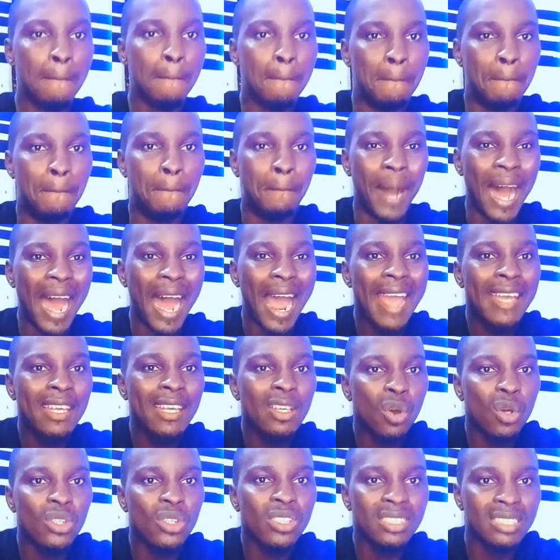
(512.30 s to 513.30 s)
by
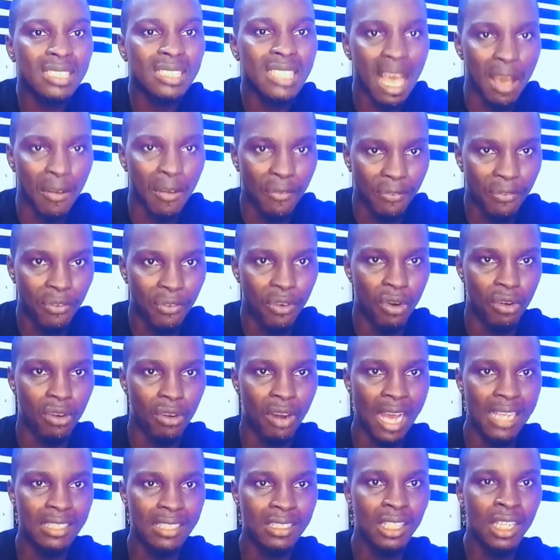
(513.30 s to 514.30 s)
yourself. All
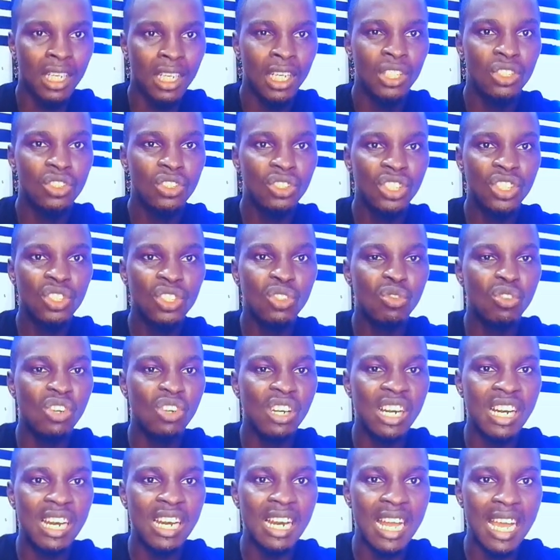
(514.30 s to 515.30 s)
right, you need to
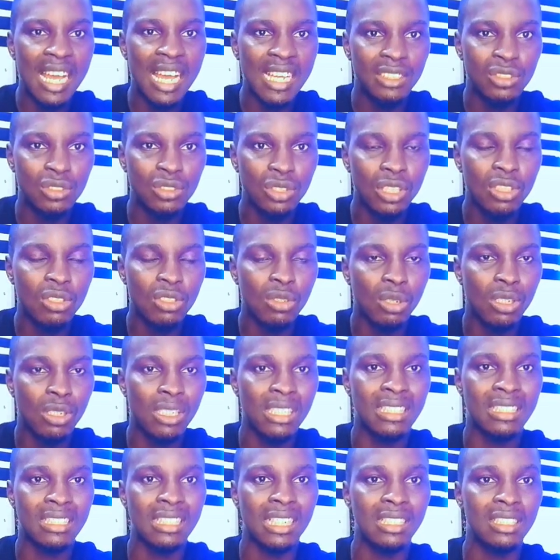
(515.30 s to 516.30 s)
learn. You need to
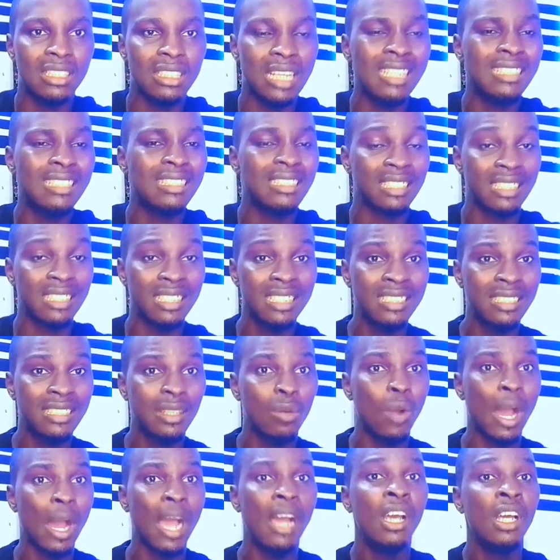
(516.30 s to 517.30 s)
understand. That is the reason
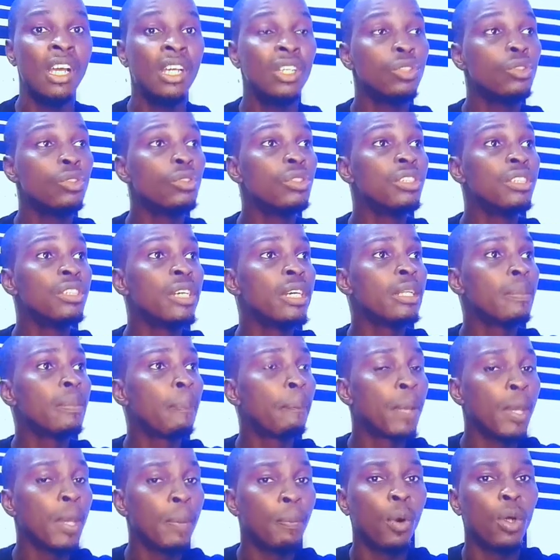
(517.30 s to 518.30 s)
why you need
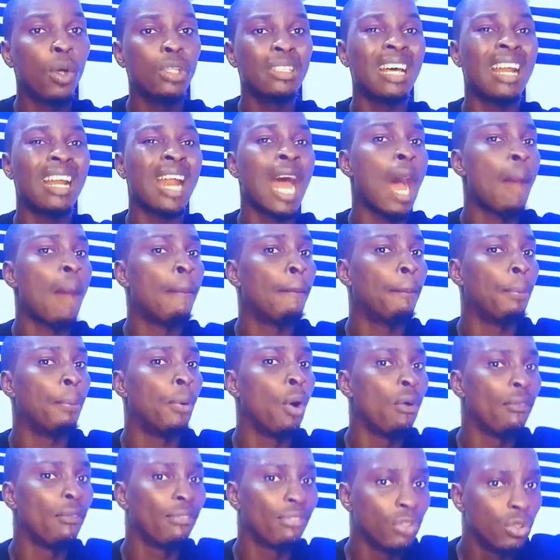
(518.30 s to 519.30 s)
people that are
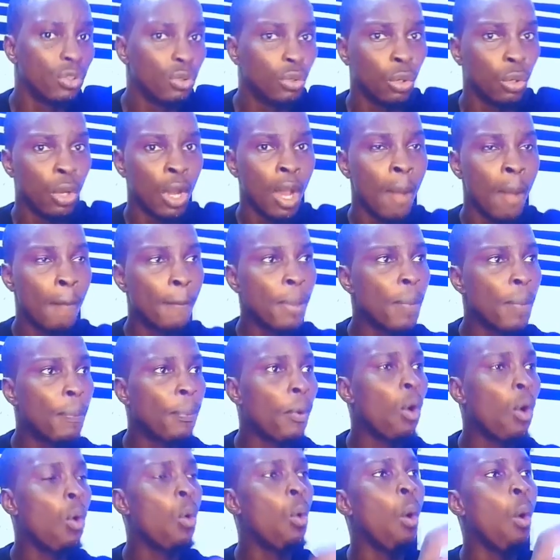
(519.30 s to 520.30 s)
above you,
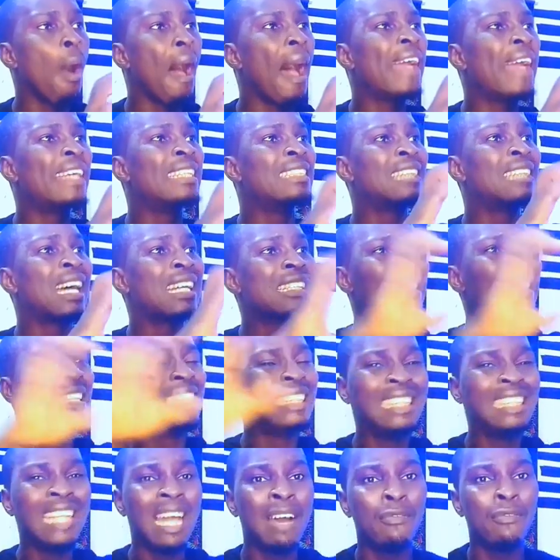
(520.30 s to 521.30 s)
people who are in that
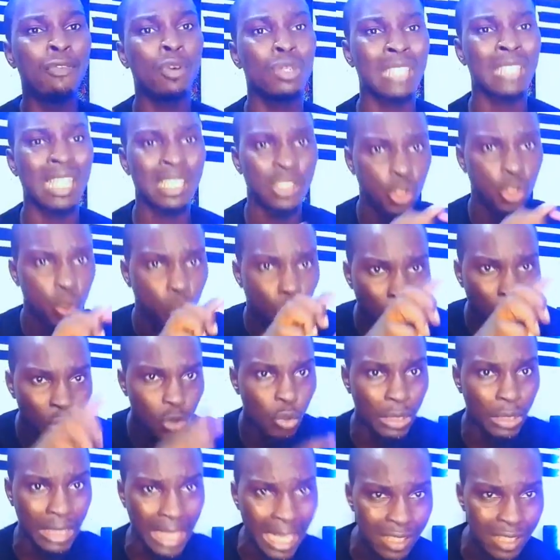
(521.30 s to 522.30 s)
level that you want
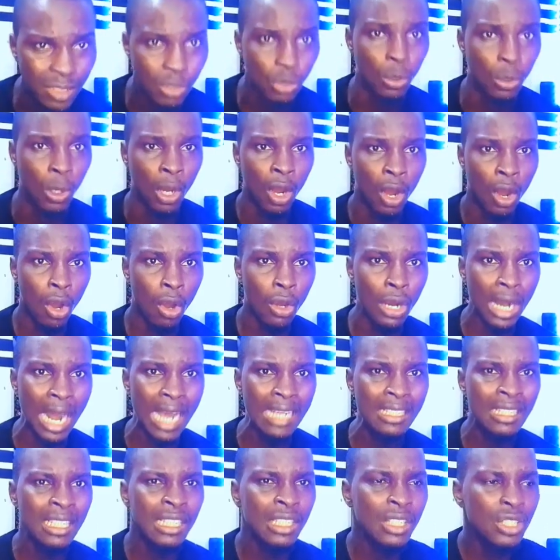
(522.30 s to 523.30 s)
to get to. All
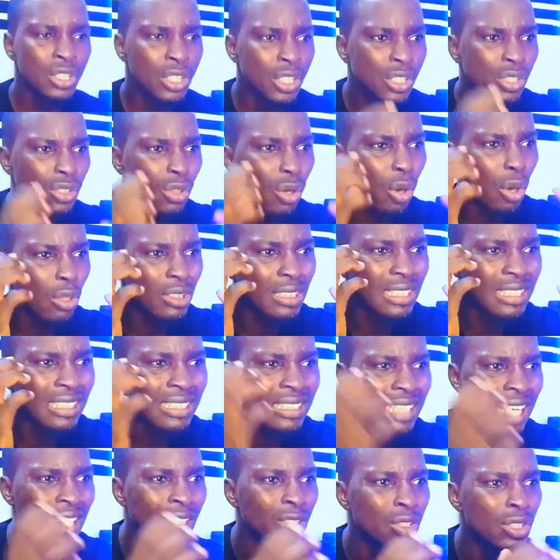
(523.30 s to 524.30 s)
right, you need to
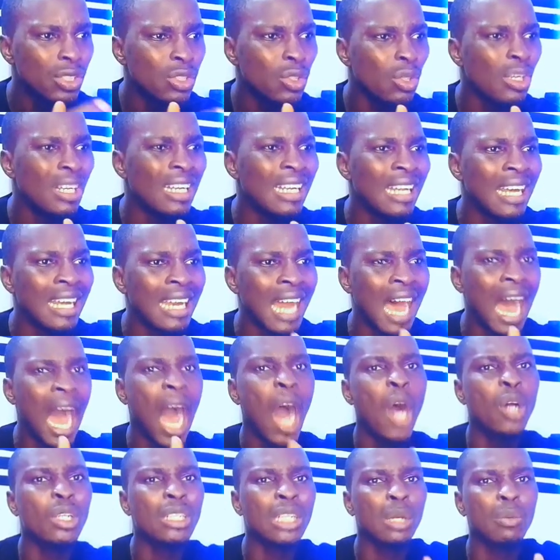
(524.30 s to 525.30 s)
understand. You need to learn
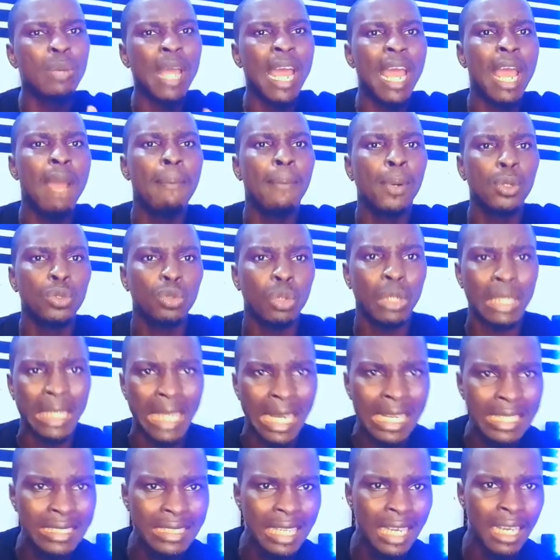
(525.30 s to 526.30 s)
how they were able to
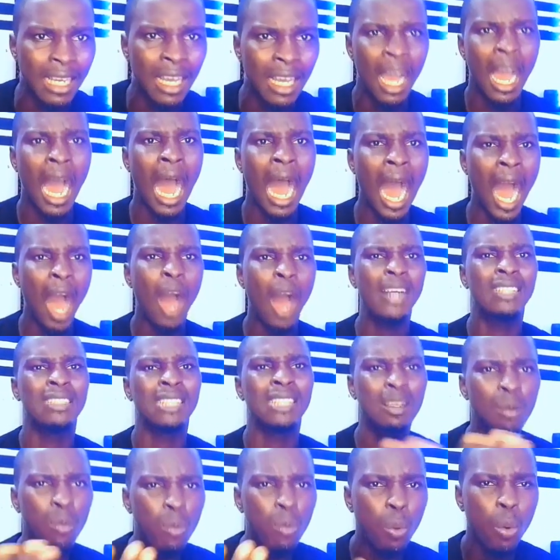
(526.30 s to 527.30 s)
get there. How are
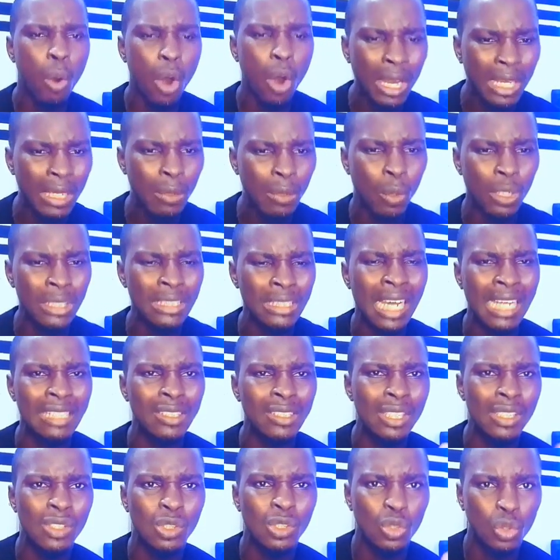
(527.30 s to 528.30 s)
they working? What are
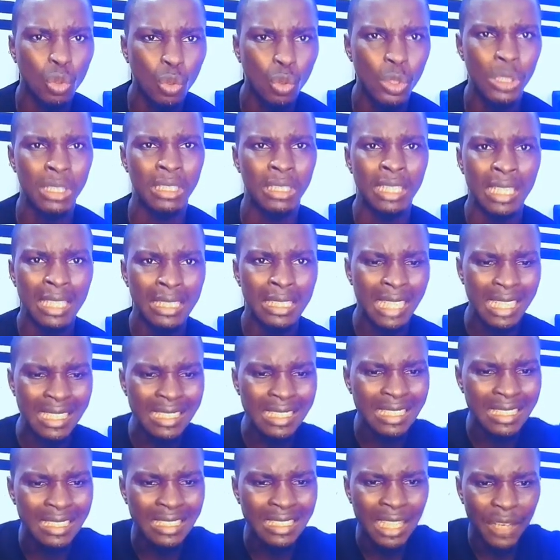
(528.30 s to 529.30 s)
they doing that
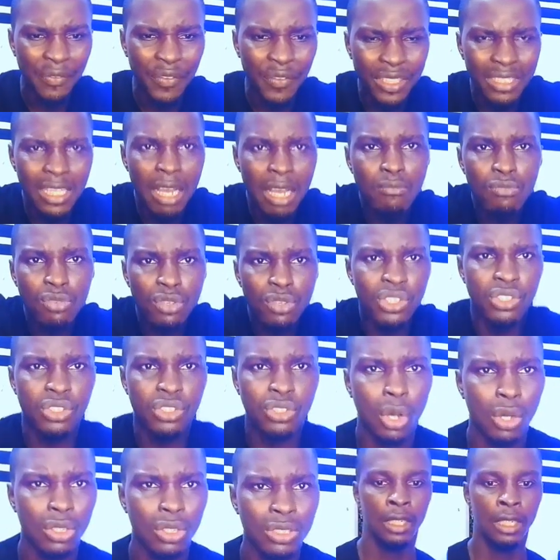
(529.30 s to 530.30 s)
is giving them
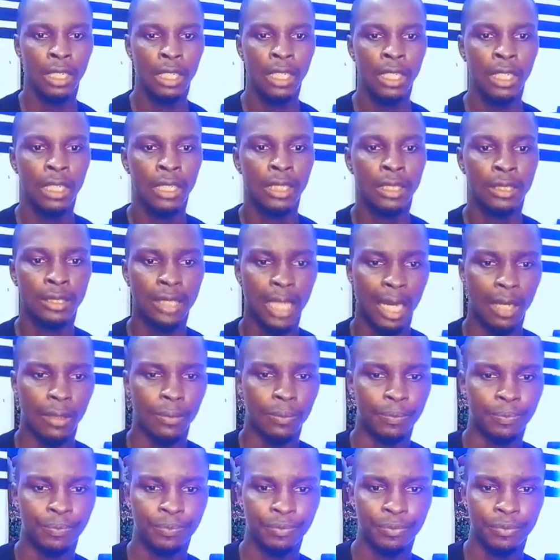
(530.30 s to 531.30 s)
results? Now,
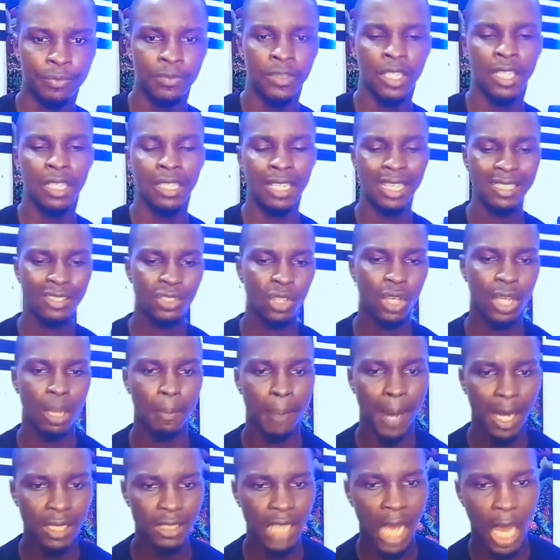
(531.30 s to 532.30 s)
let's talk
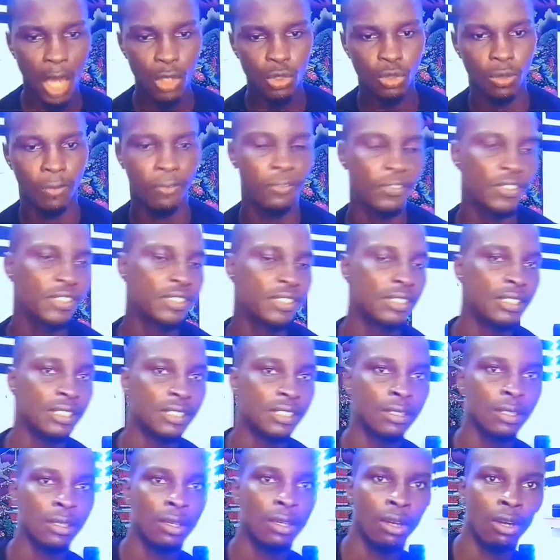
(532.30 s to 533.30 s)
about how to fix
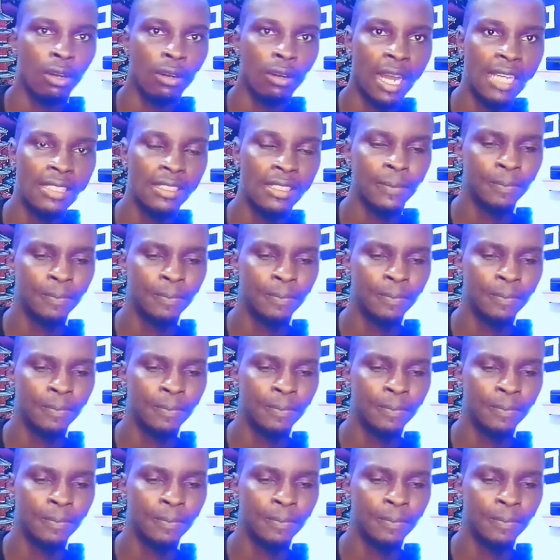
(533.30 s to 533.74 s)
this. All right,